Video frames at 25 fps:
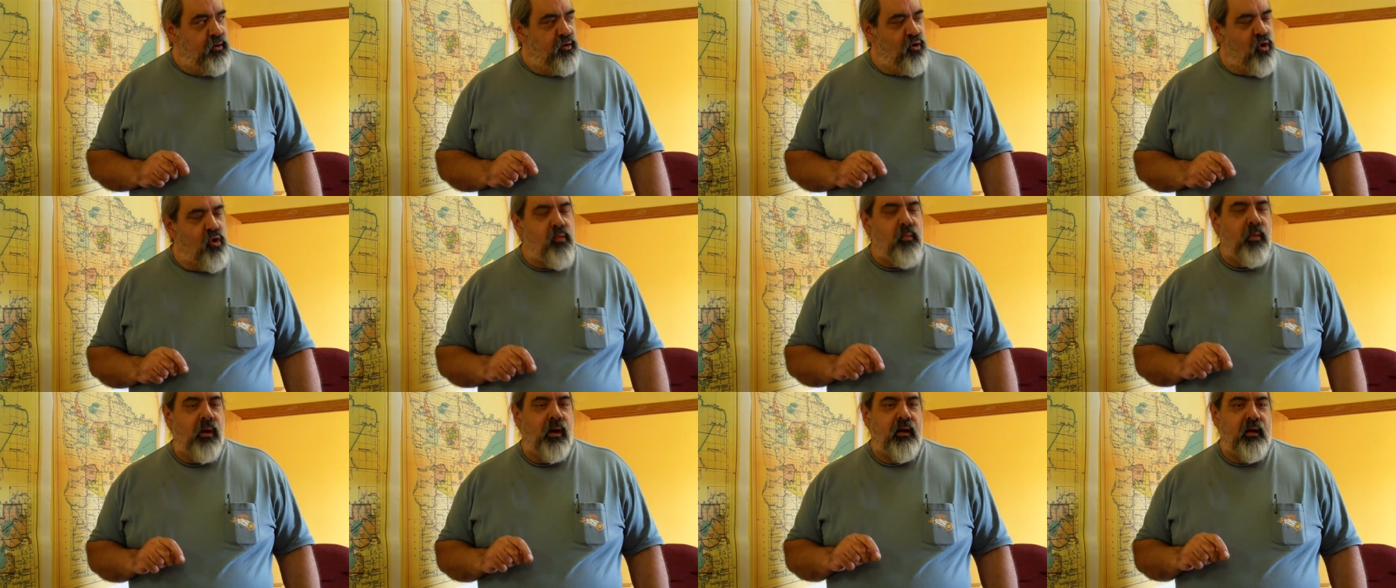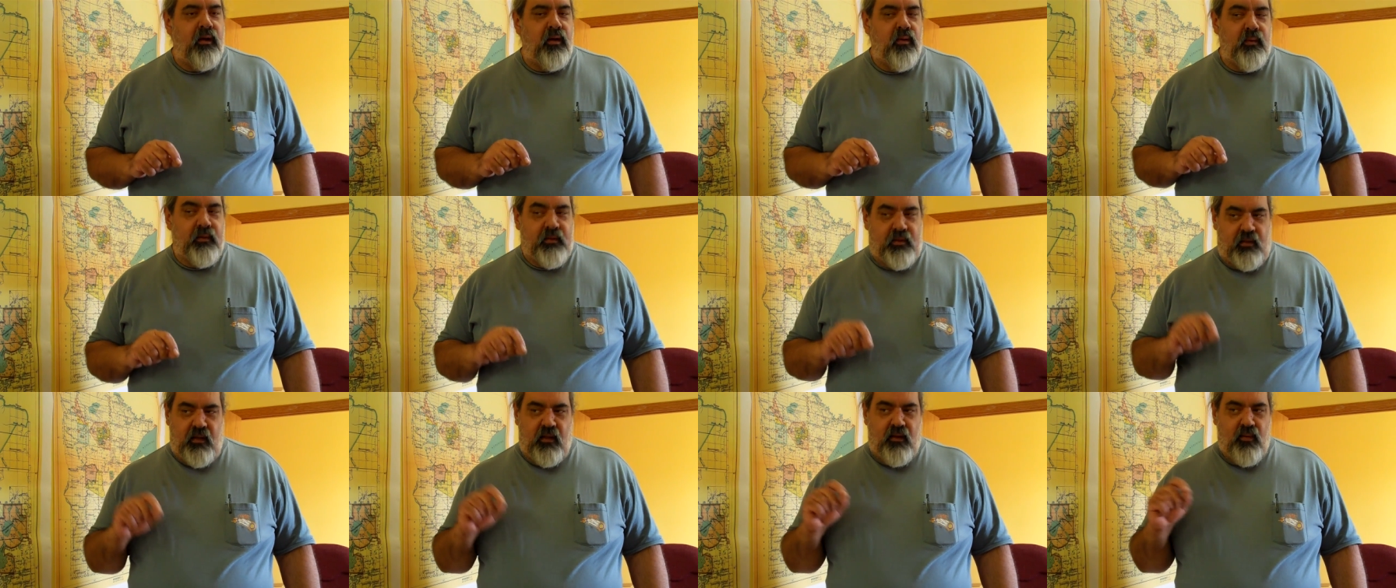Normally
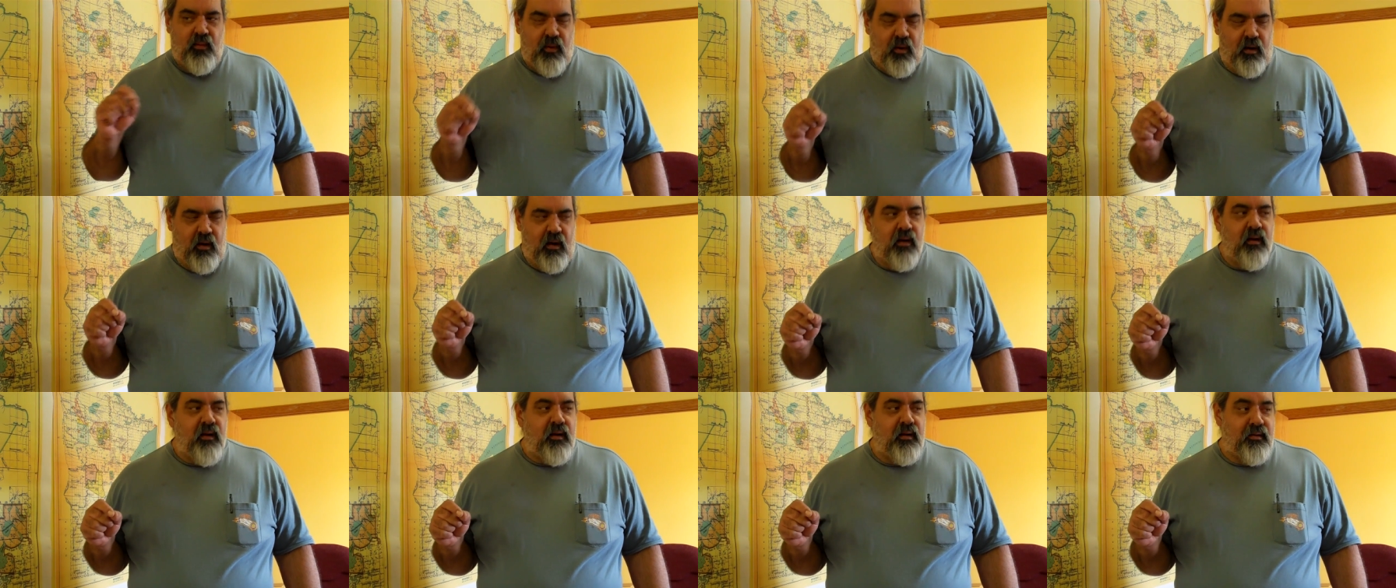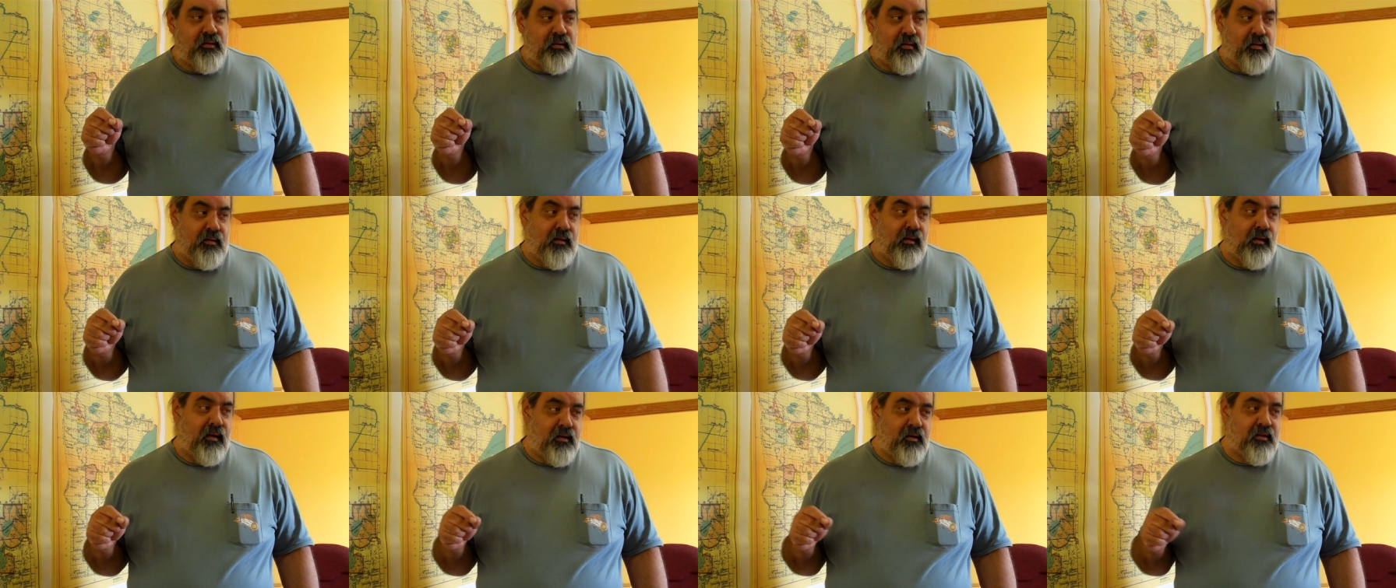you would see the word
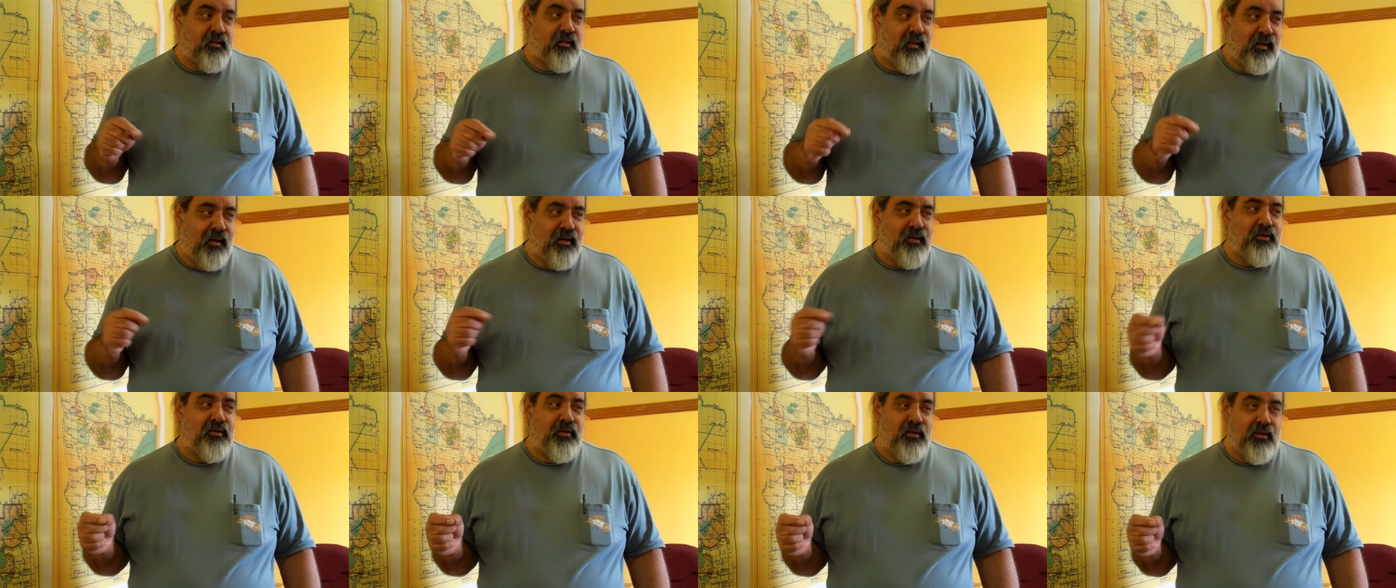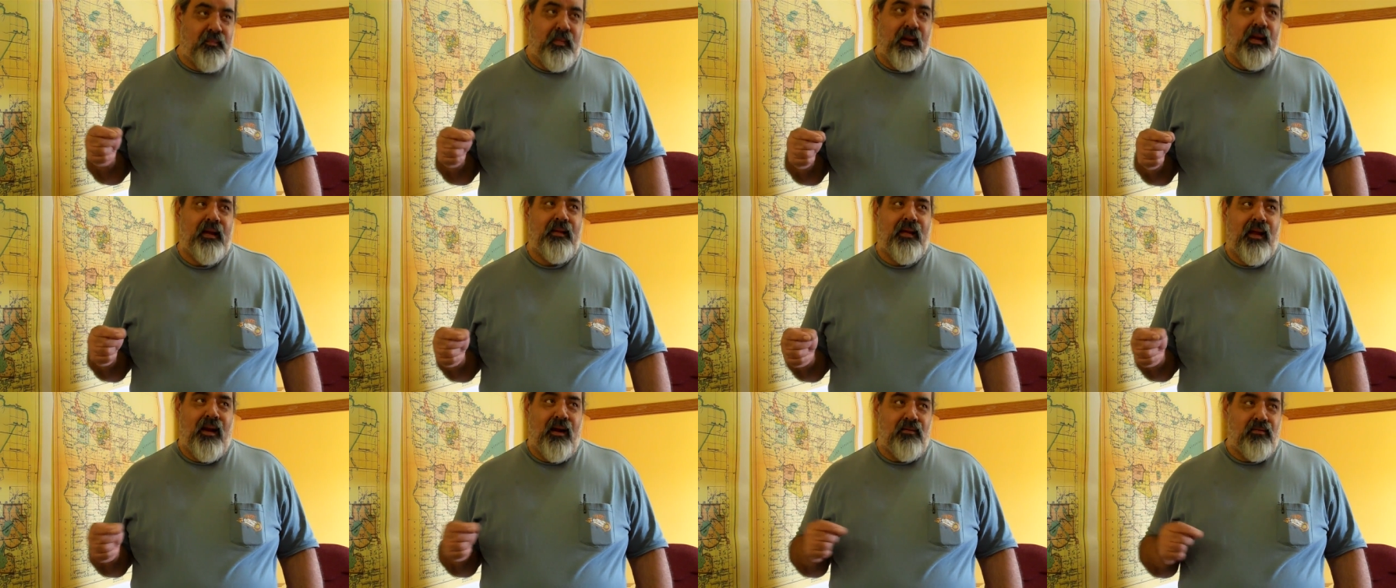Indians in the legislation to
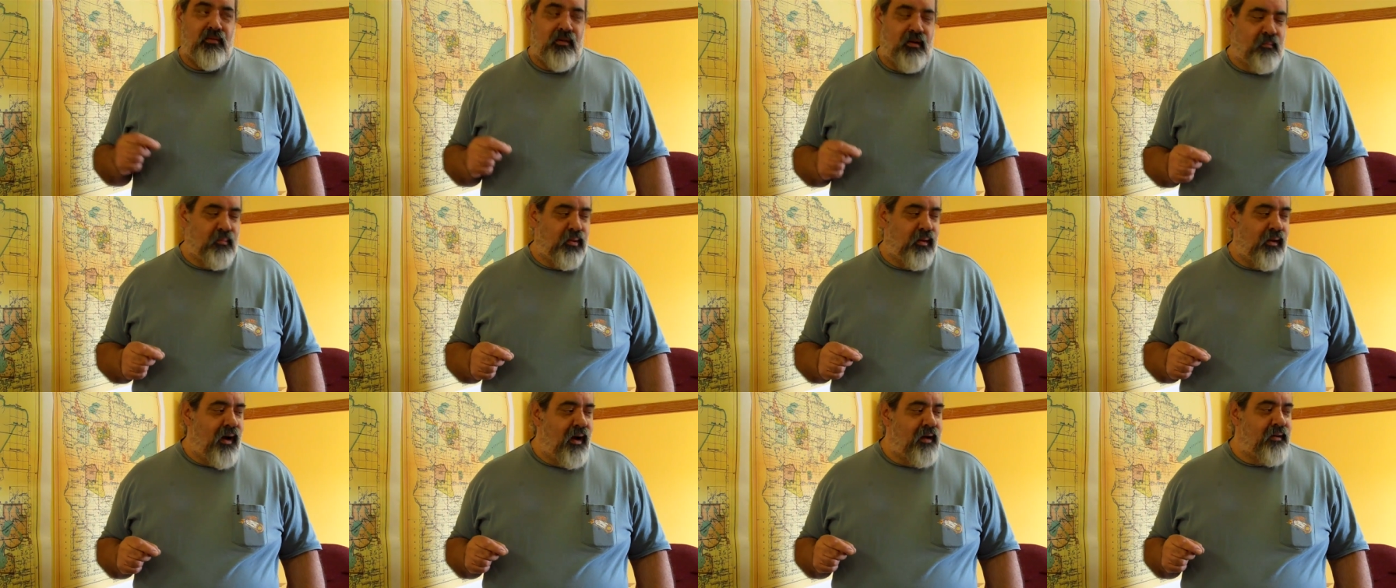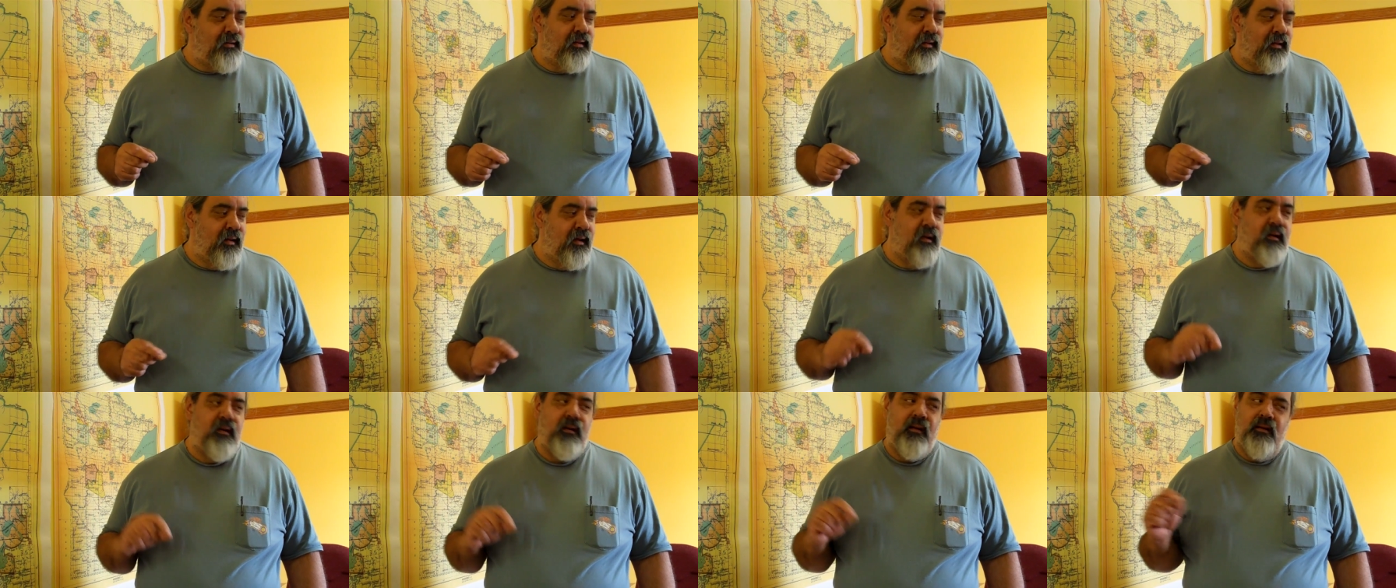make that actually apply
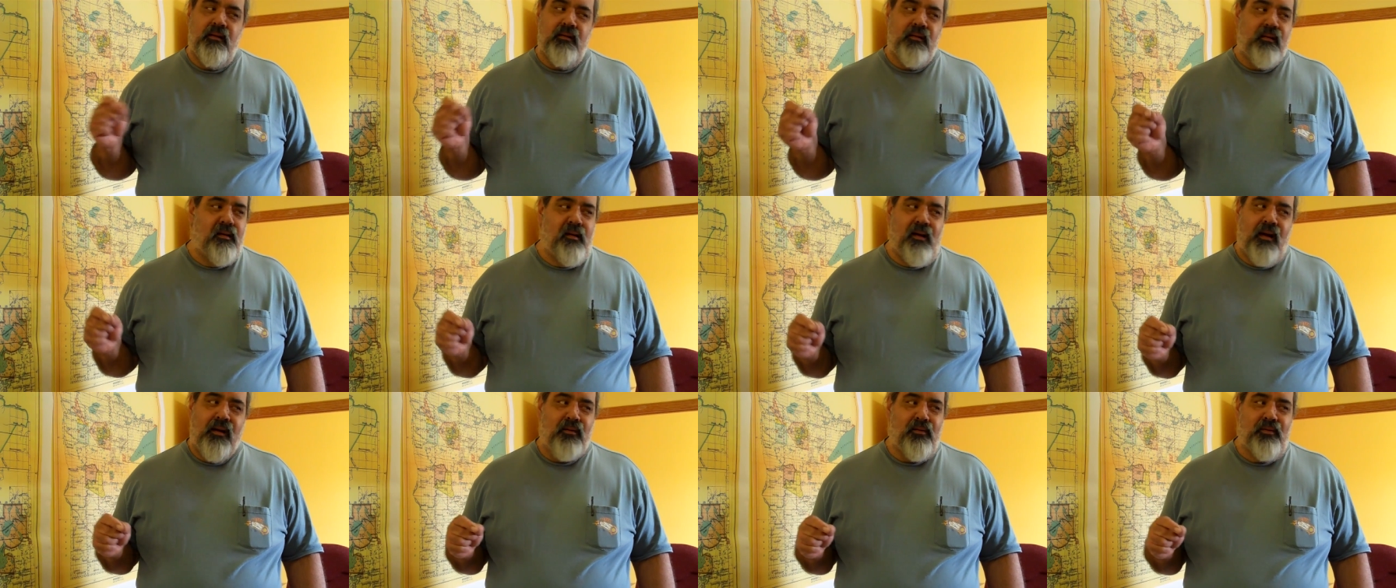to the Indians and